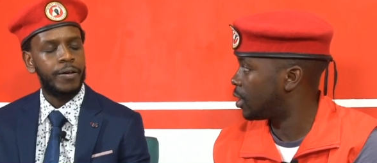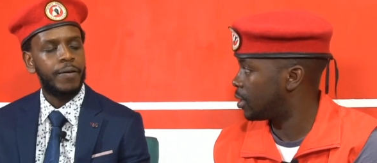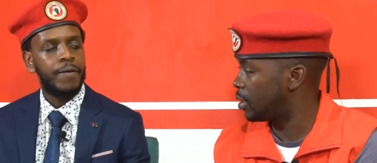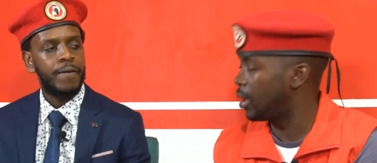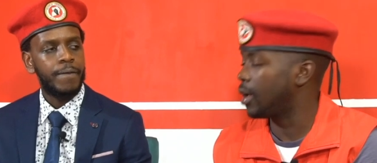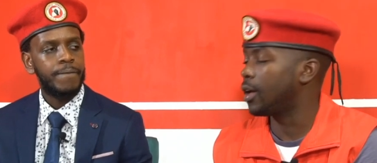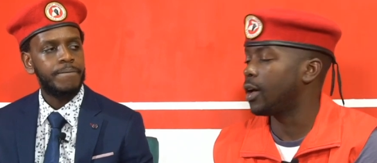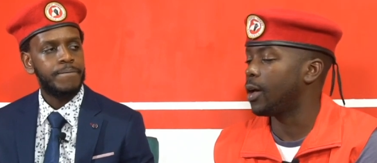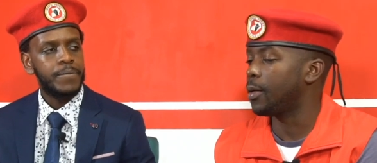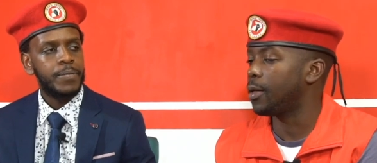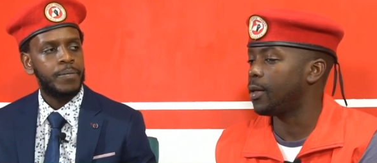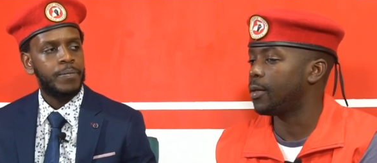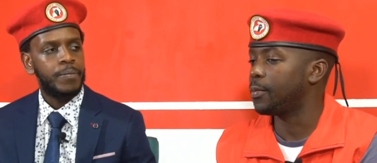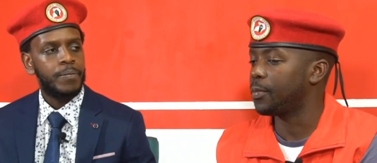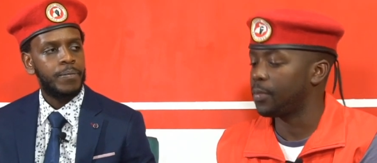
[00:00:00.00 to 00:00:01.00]
Speaker 1: Yeah,
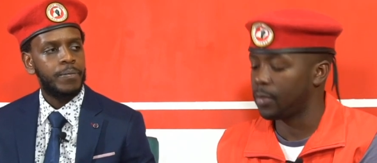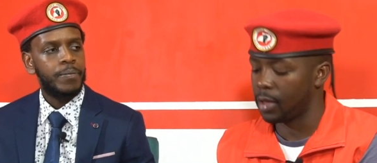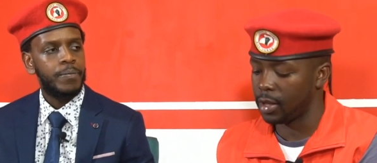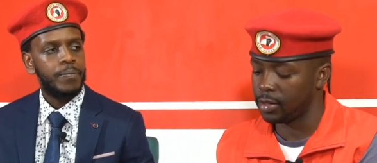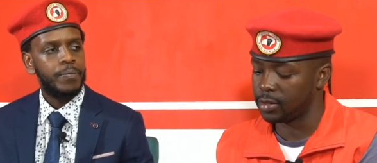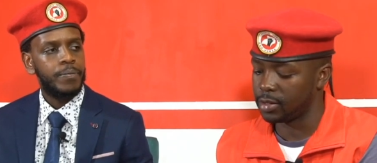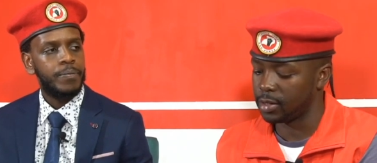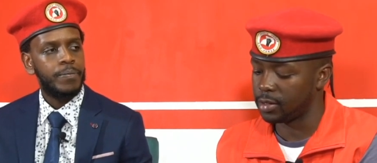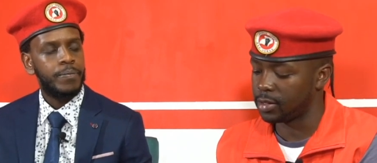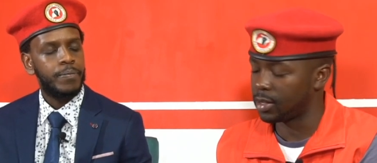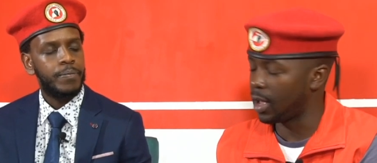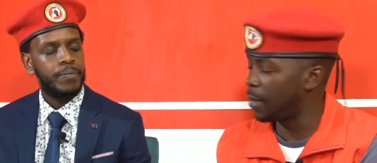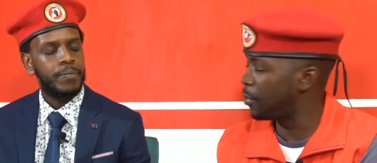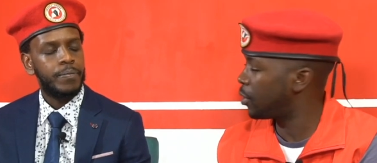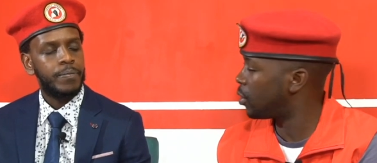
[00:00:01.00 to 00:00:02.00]
um, it's it's
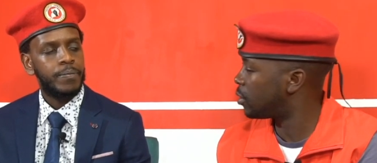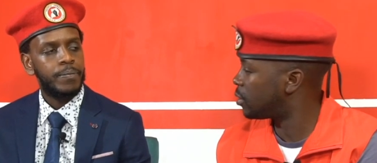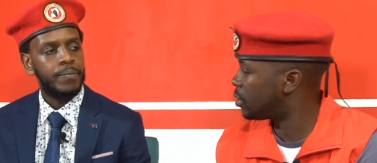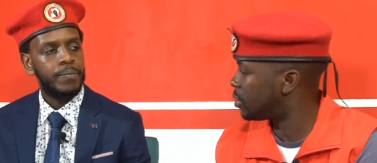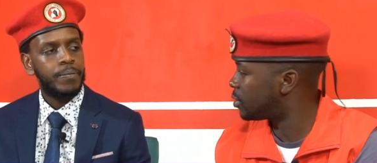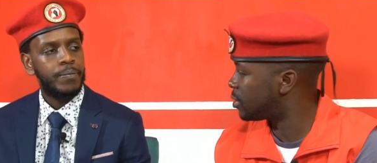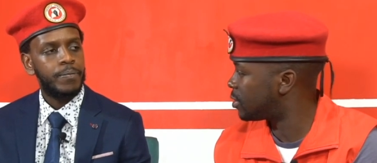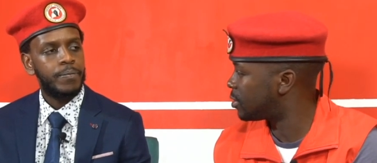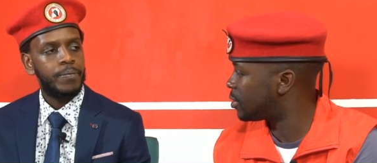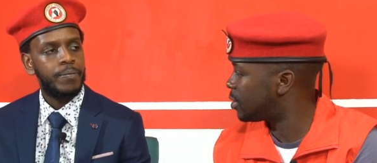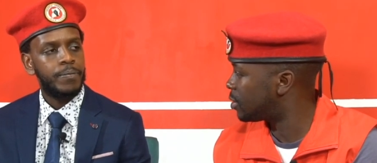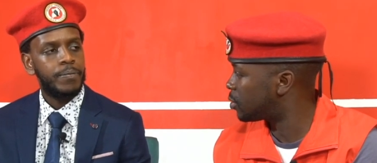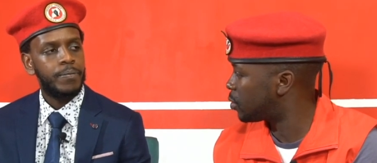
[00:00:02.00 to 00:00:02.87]
coming on. Is it this